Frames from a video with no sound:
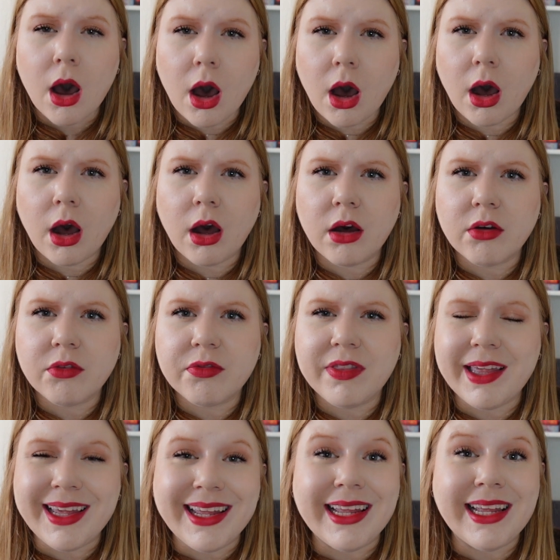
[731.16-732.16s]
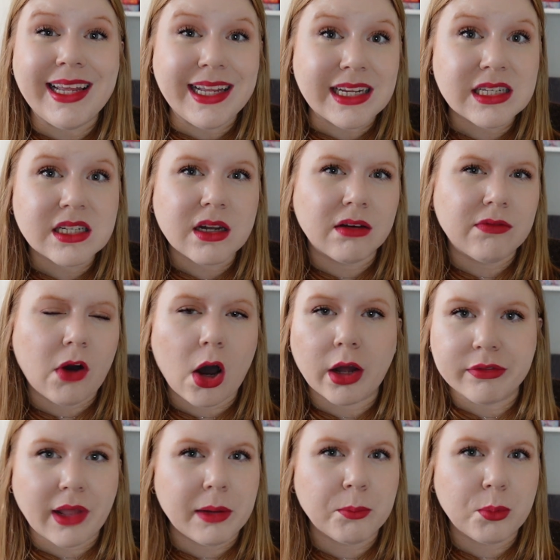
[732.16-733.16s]
of the ease of
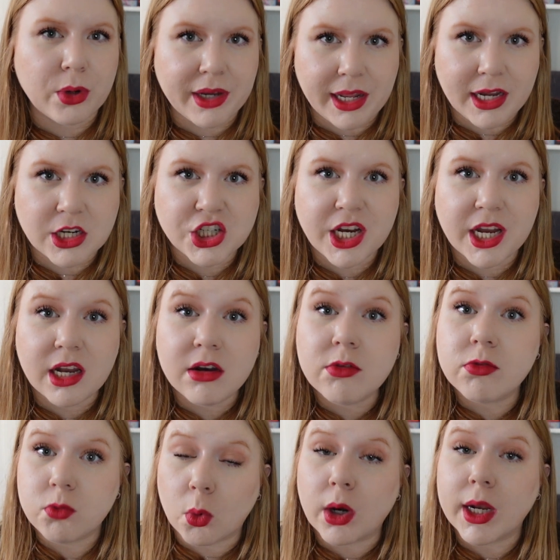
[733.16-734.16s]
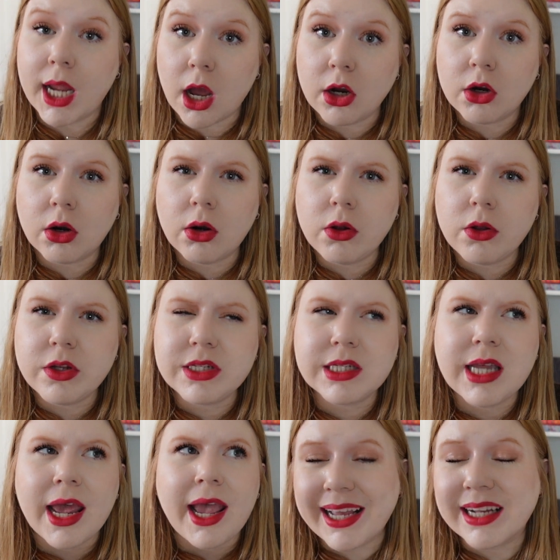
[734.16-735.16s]
online predation for young
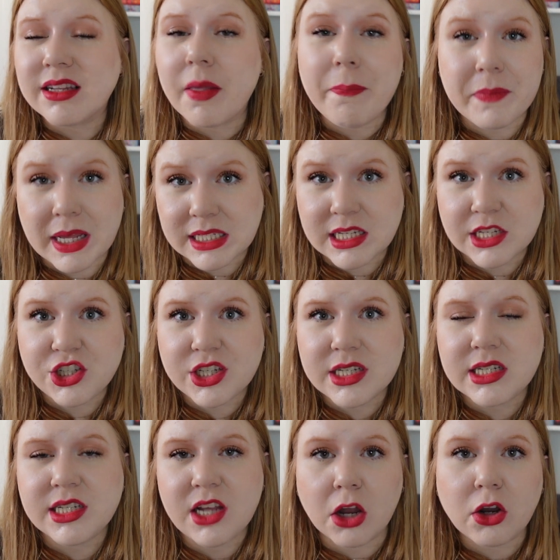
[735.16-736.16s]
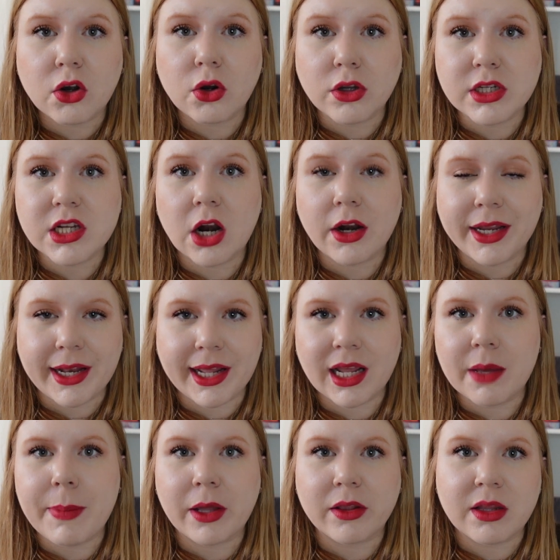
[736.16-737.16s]
girls and the messages young girls are
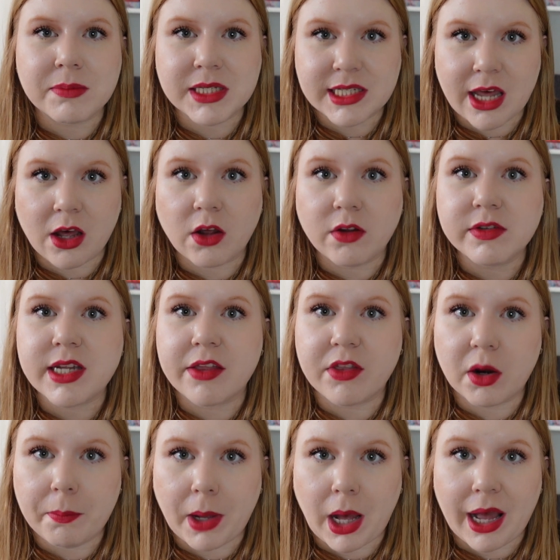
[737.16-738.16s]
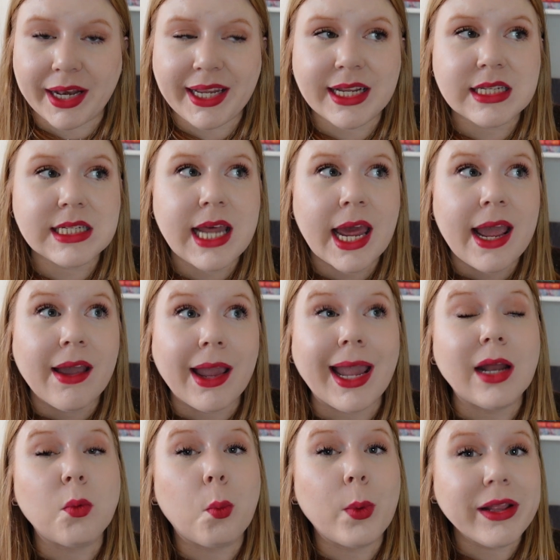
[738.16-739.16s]
getting about themselves and their bodies.
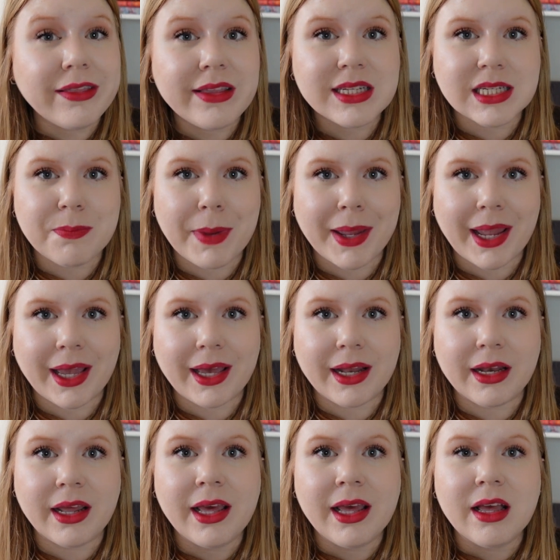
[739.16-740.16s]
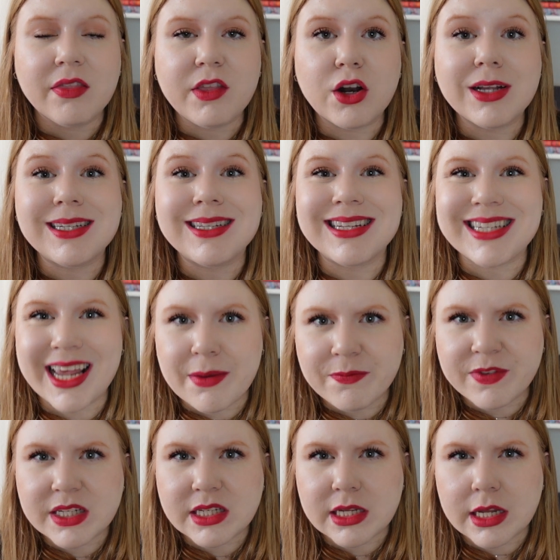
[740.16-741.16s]
And with this man, there is this
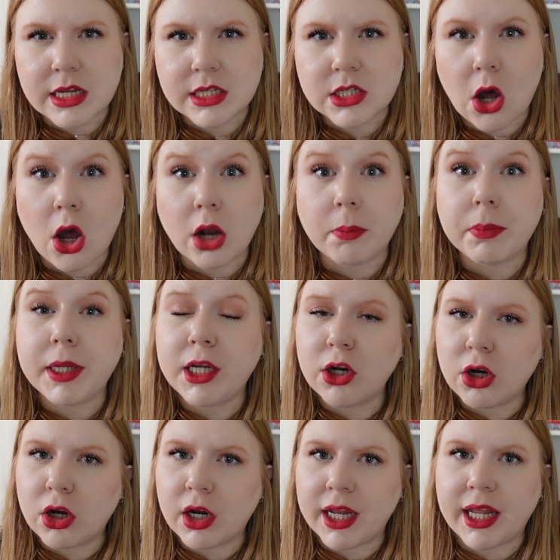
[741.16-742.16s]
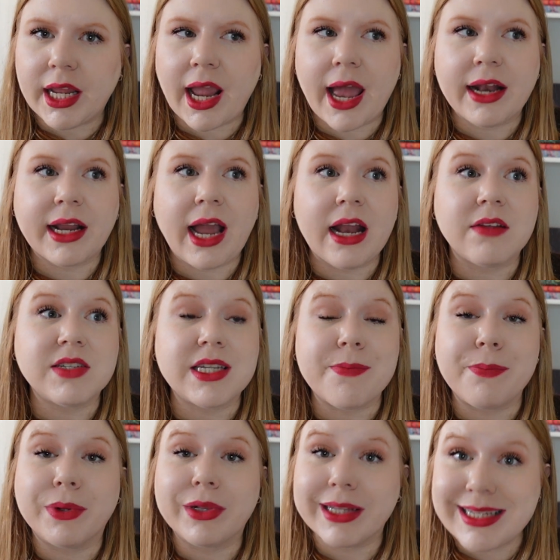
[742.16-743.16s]
emphasis on purity and kind of
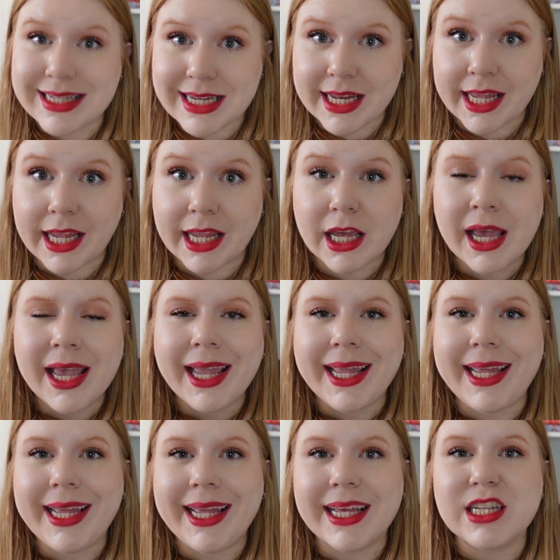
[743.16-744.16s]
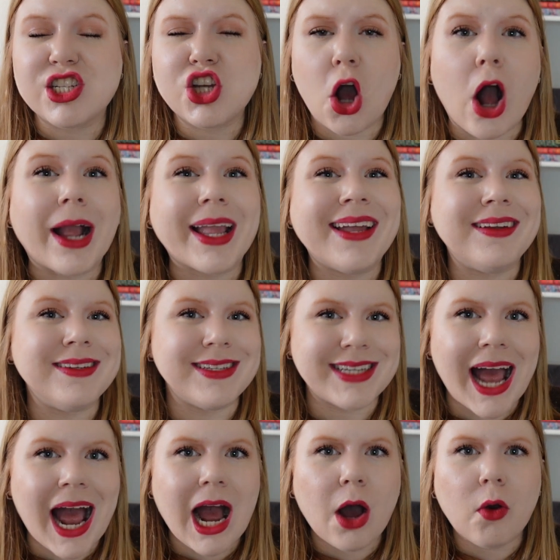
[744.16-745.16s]
simplicity. He is talking
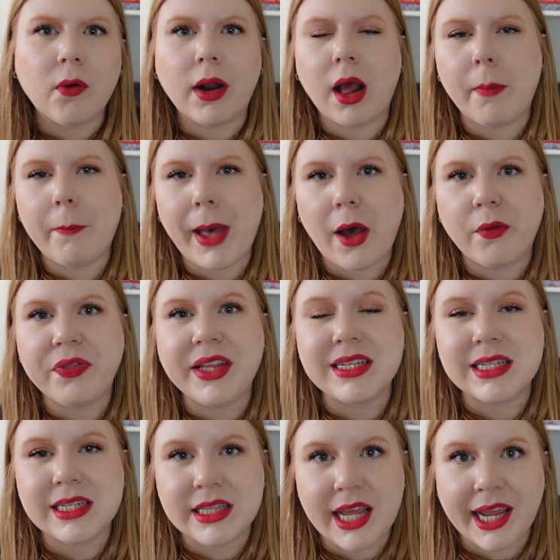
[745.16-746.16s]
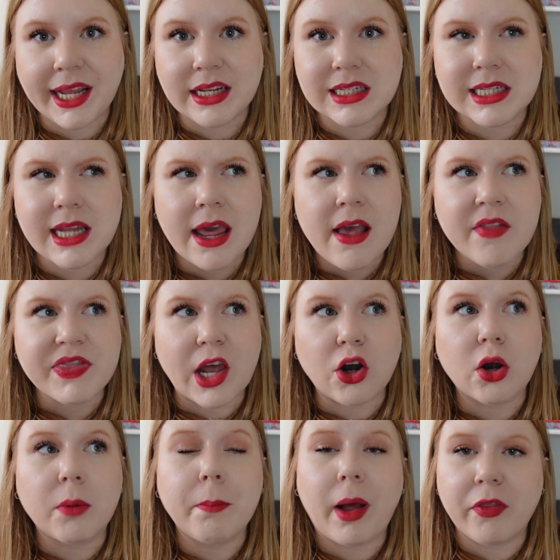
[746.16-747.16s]
down about these things that
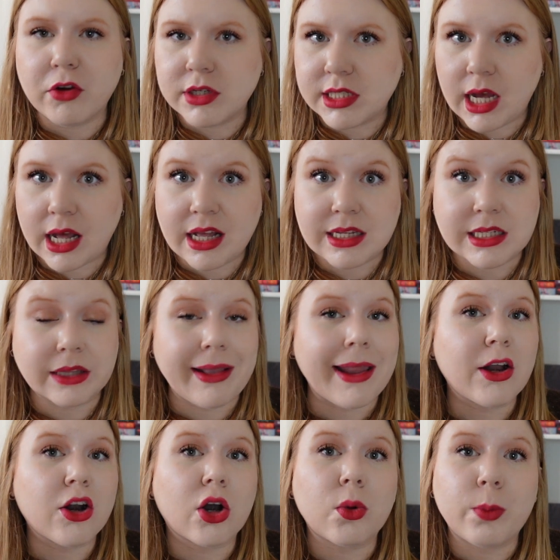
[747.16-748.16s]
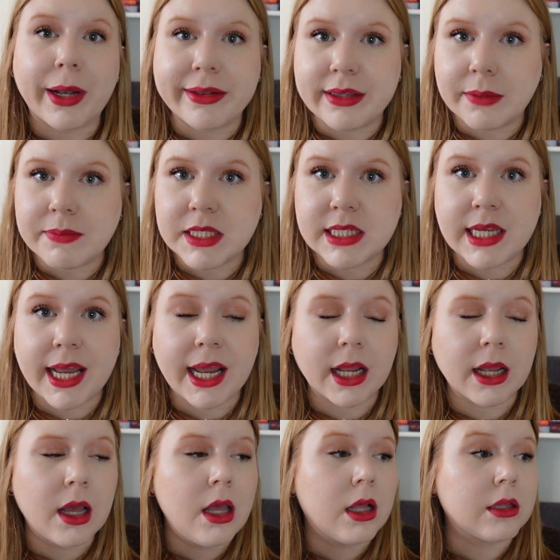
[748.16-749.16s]
her mother does, like her red
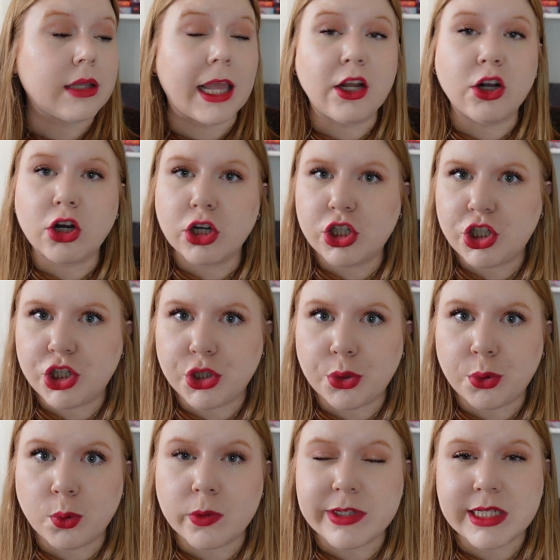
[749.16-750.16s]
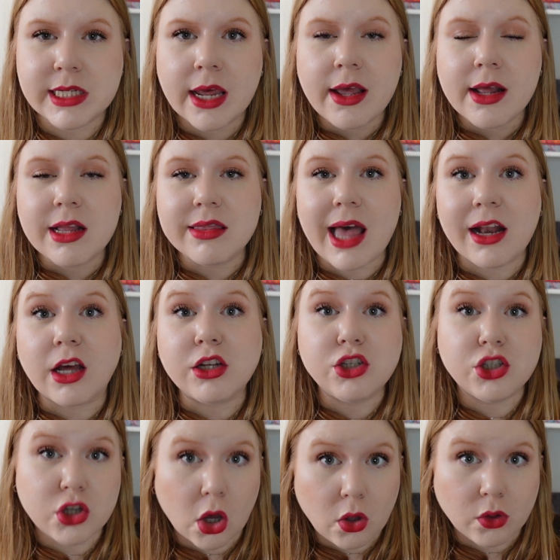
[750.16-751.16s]
lipstick, like her shoes, that
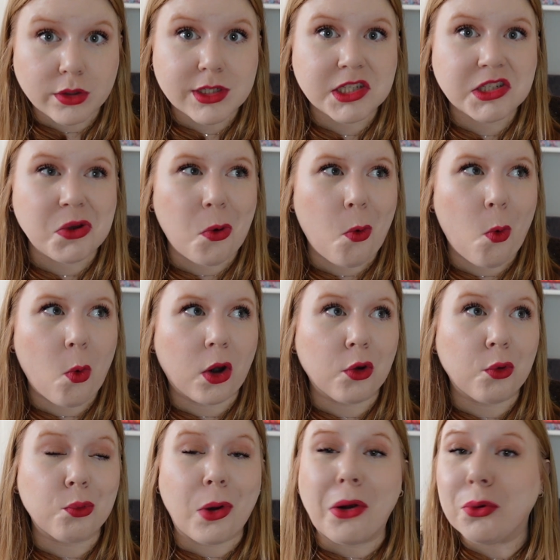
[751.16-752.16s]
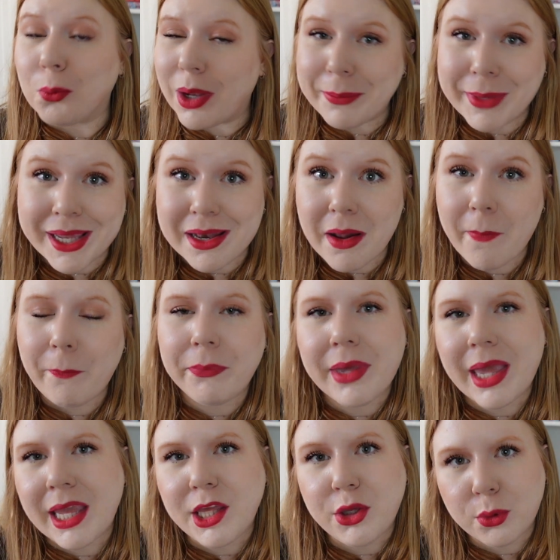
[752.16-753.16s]
adults or grown women
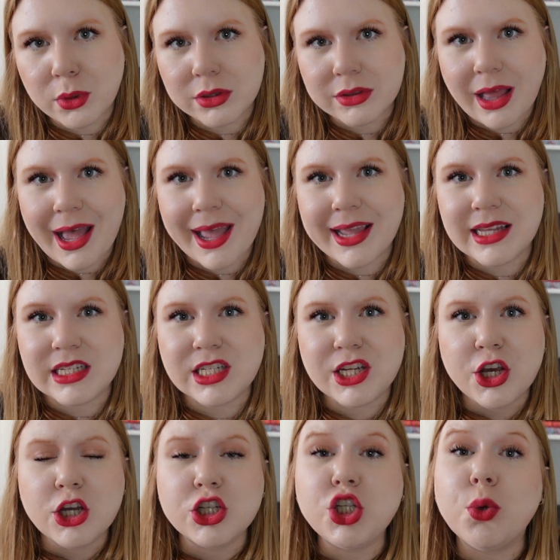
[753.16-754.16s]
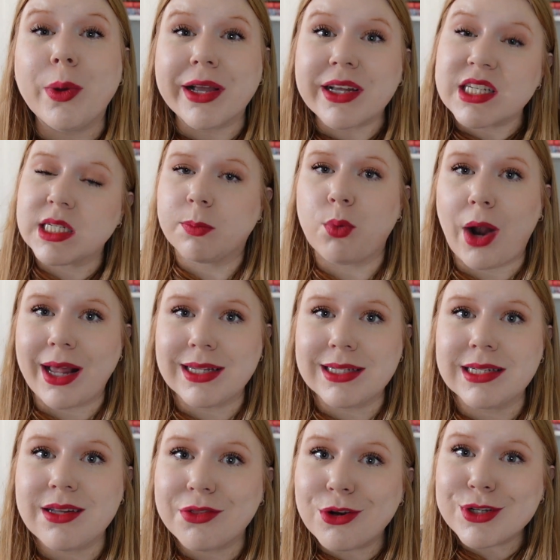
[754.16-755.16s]
may utilize to
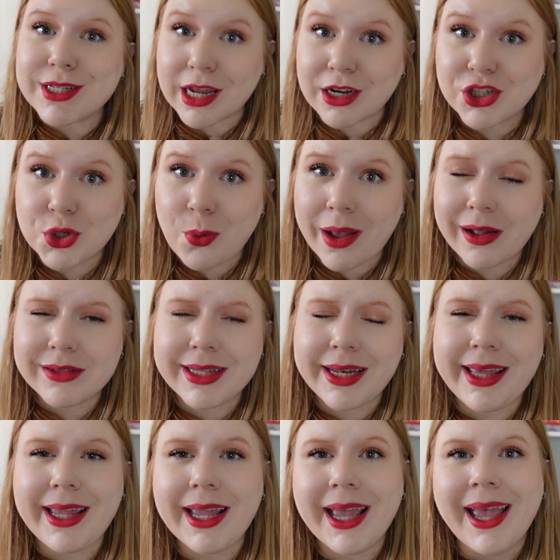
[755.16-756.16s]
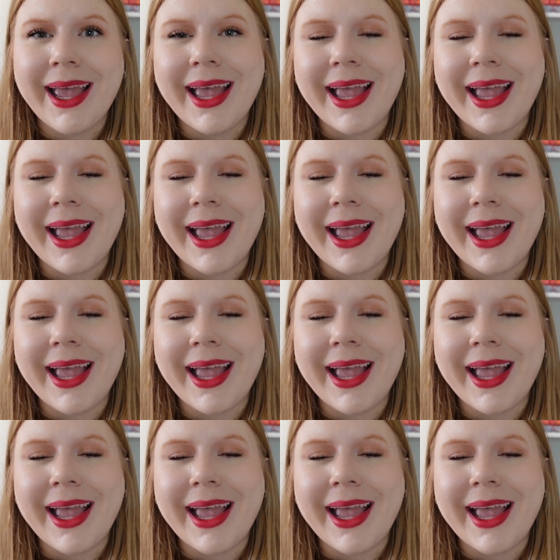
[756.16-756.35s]
express their sexuality.